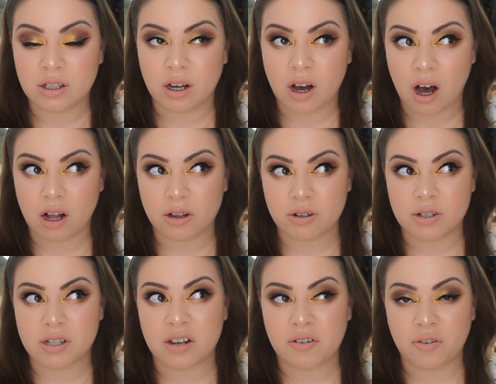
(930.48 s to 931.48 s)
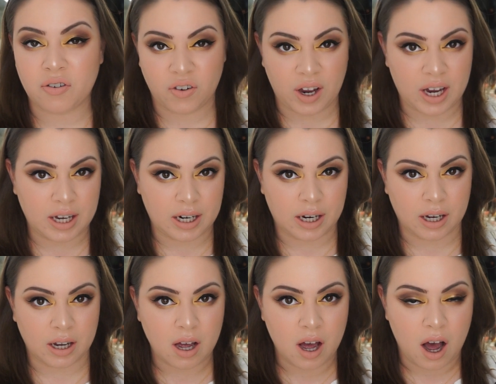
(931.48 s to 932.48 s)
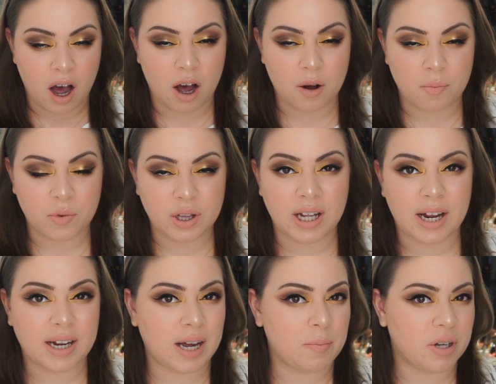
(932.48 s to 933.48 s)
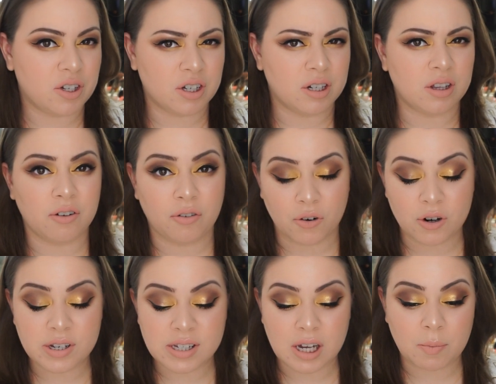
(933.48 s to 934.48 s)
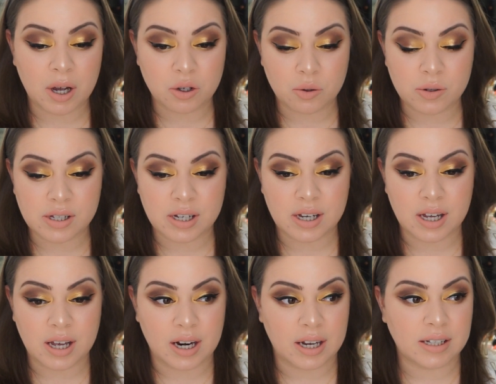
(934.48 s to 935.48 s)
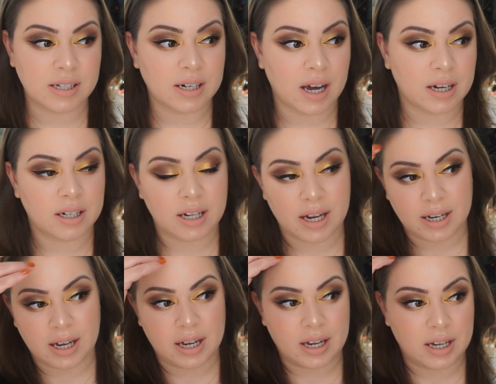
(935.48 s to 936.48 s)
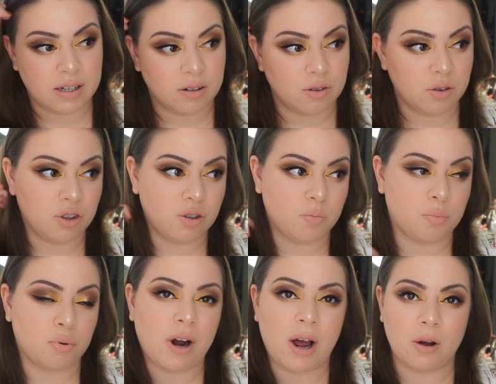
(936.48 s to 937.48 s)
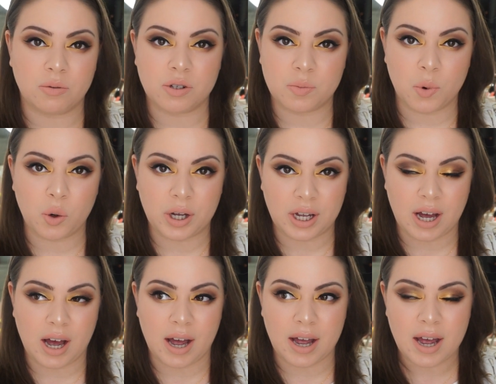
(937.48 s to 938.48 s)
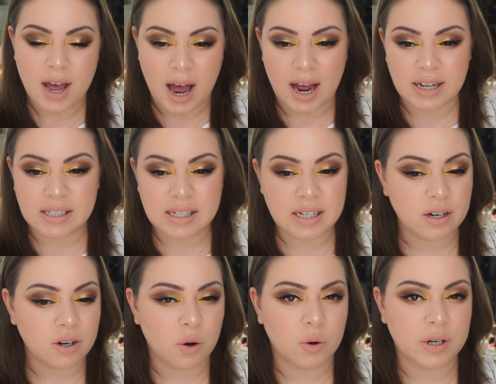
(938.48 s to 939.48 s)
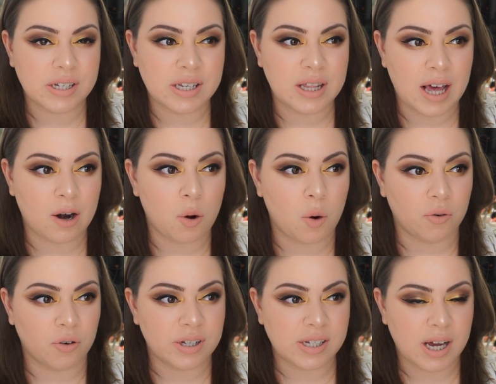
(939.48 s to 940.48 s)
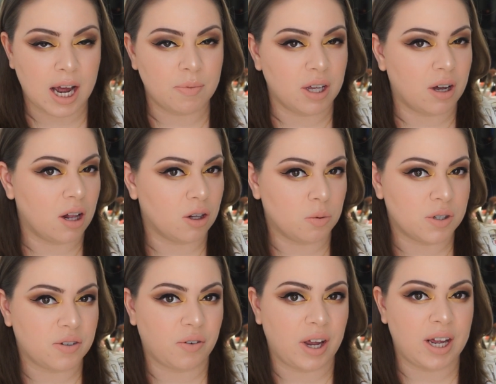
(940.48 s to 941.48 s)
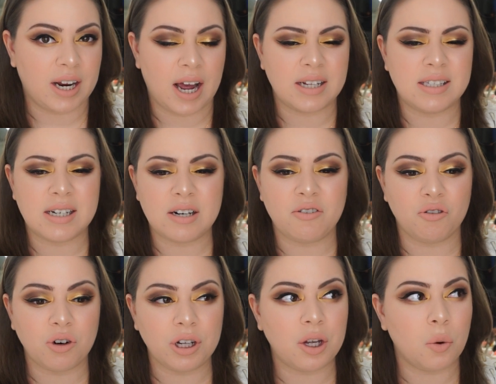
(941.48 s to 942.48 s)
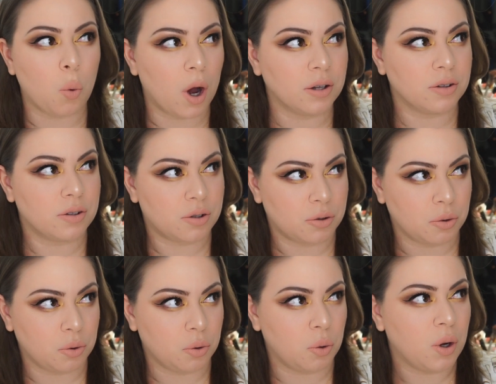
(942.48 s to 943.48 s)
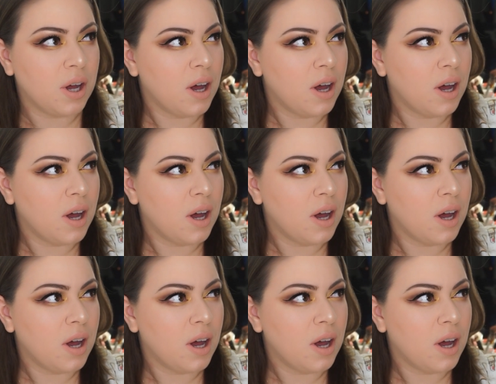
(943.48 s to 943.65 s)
colors fading. Like I mentioned, the first time I used it and I did kind of like a brown smoky eye, I did notice that over time the color was fading. I didn't really want to